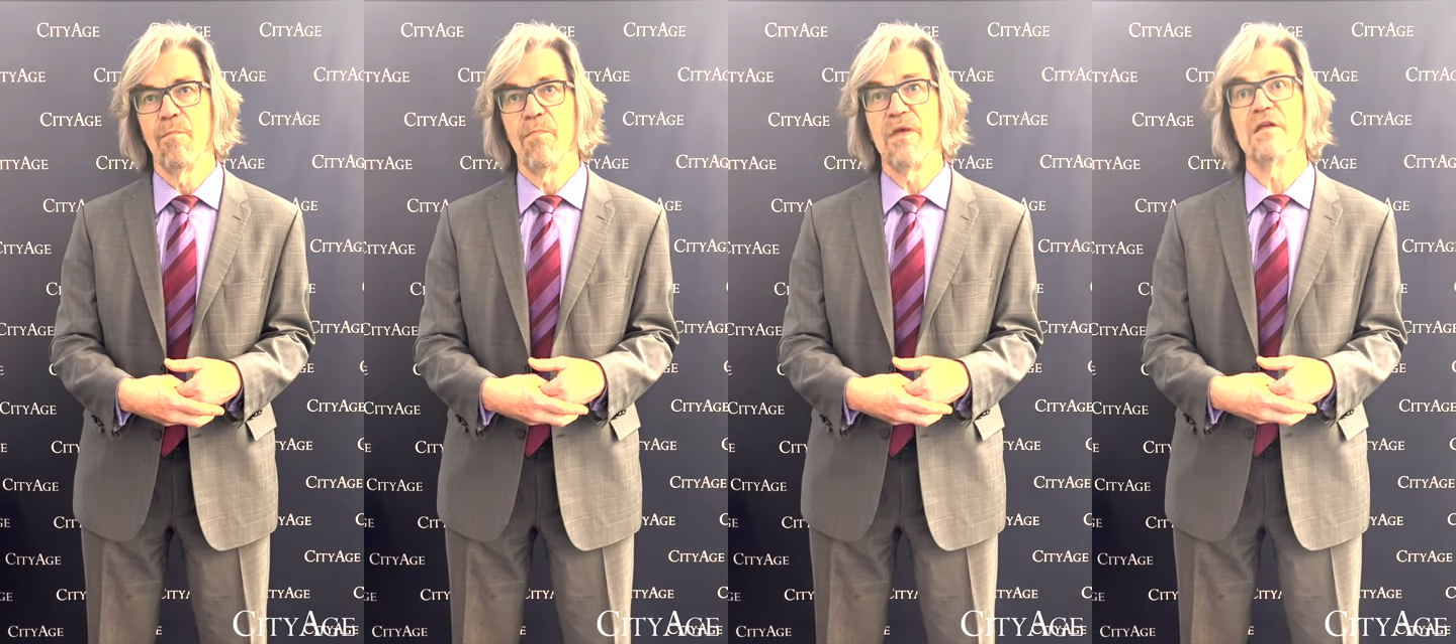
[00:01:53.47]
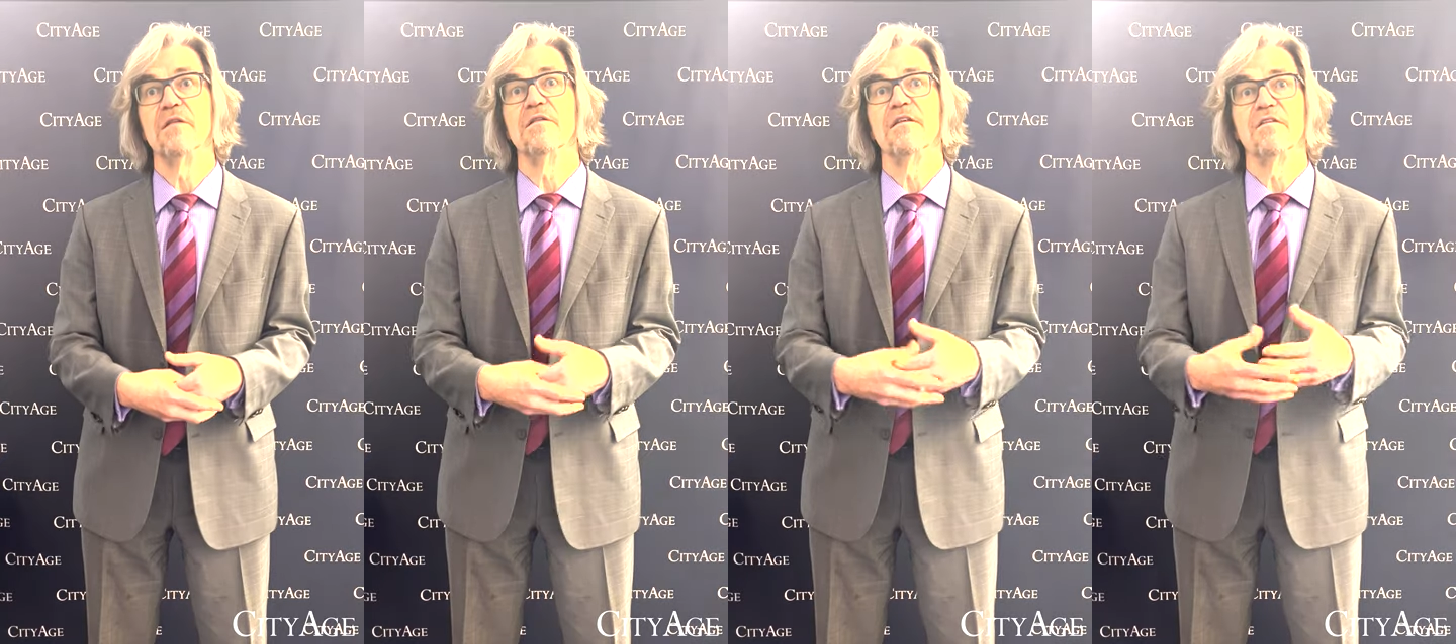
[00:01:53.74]

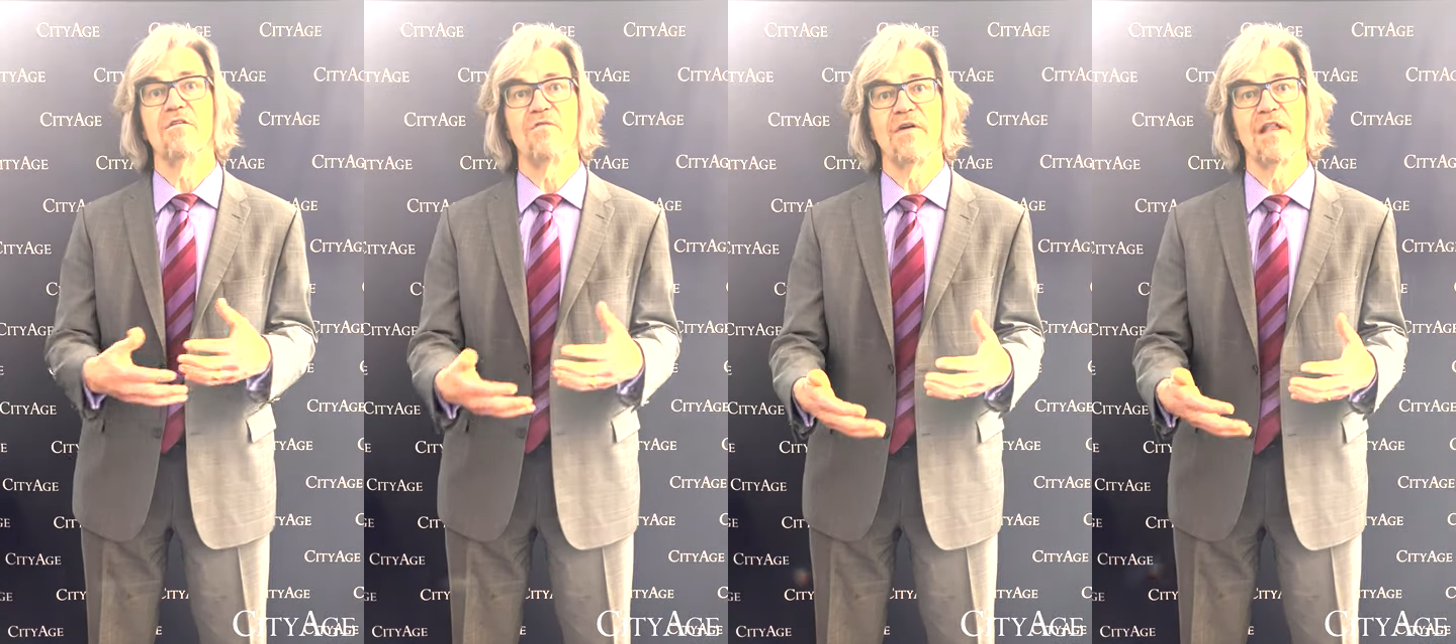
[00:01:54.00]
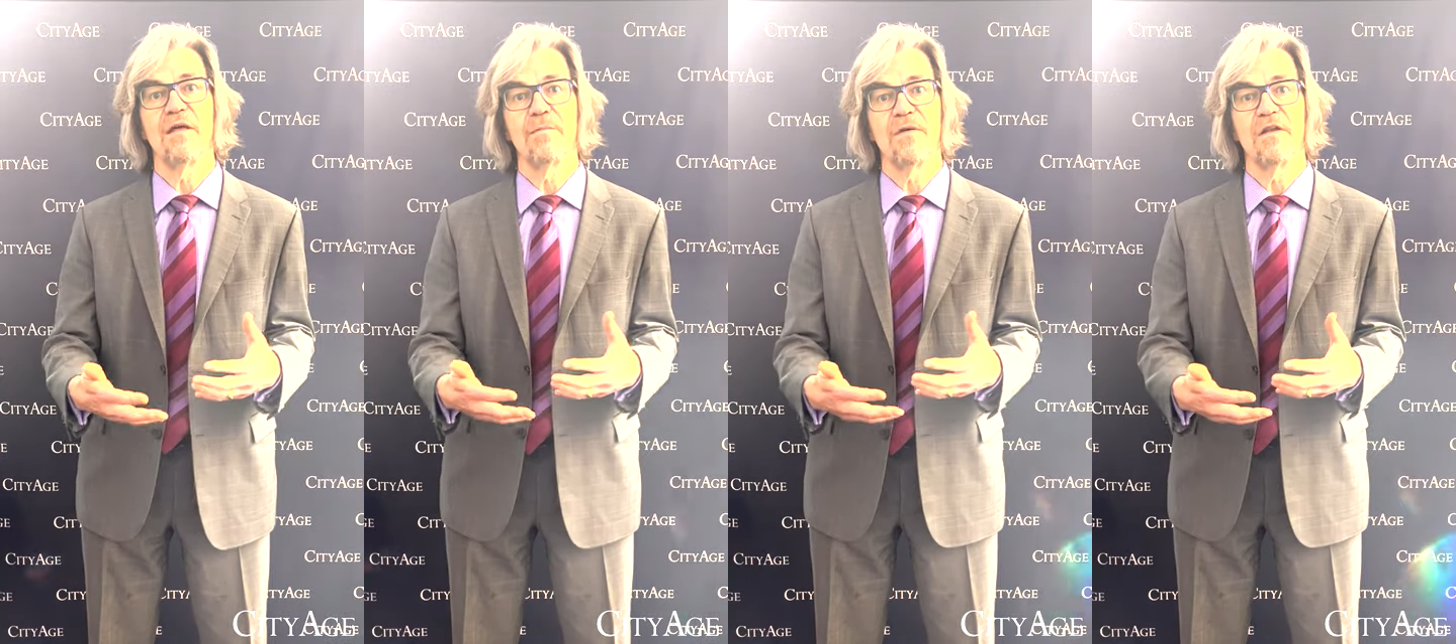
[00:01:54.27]
build and
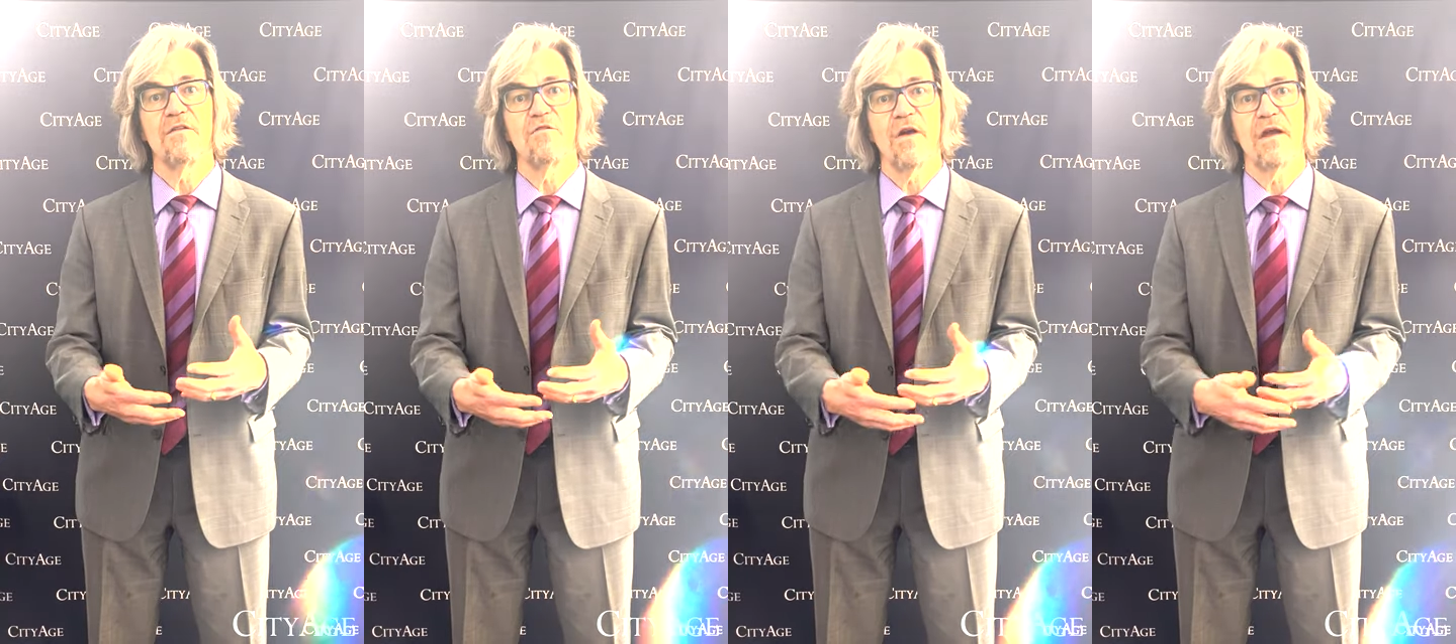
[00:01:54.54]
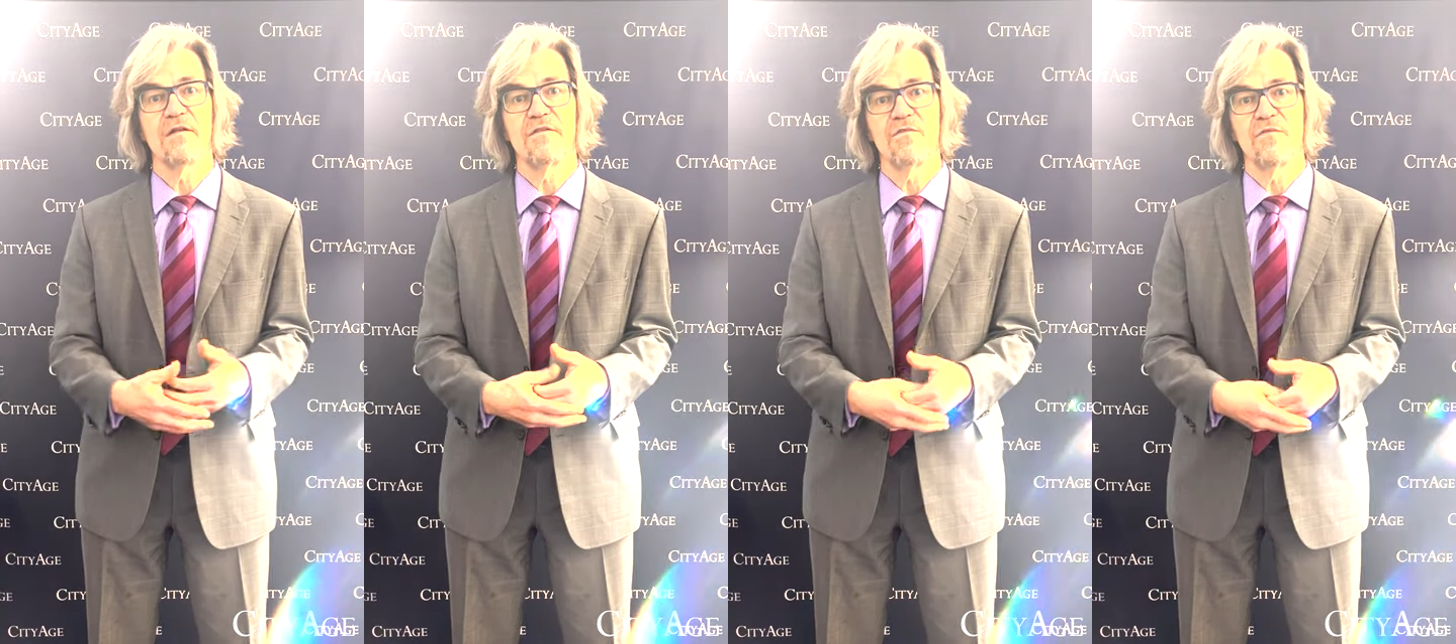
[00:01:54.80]
develop an attractive